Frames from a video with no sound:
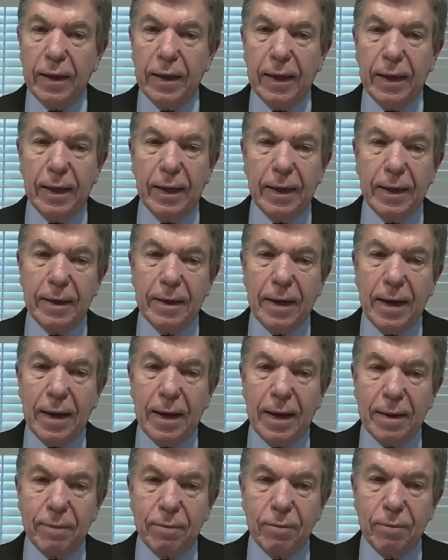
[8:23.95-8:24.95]
Uh,
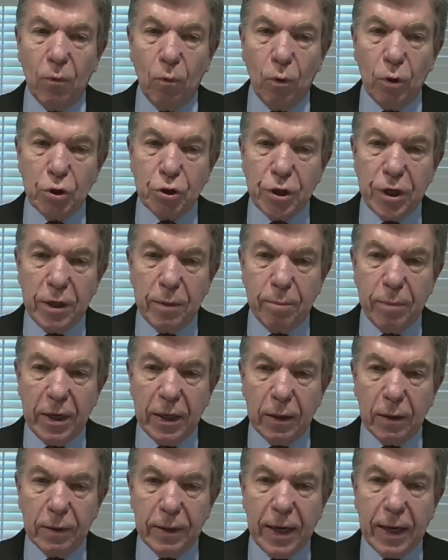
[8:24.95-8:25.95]
I wish he'd
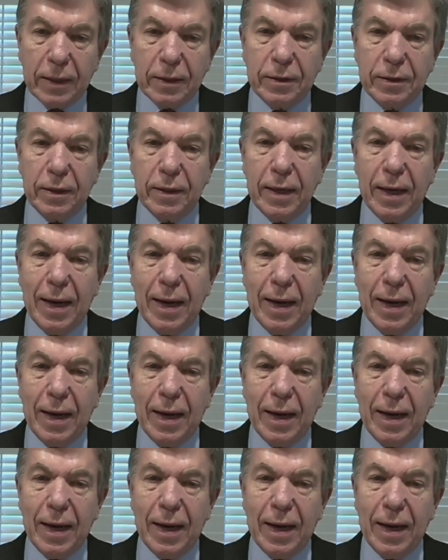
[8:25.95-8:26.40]
been elected.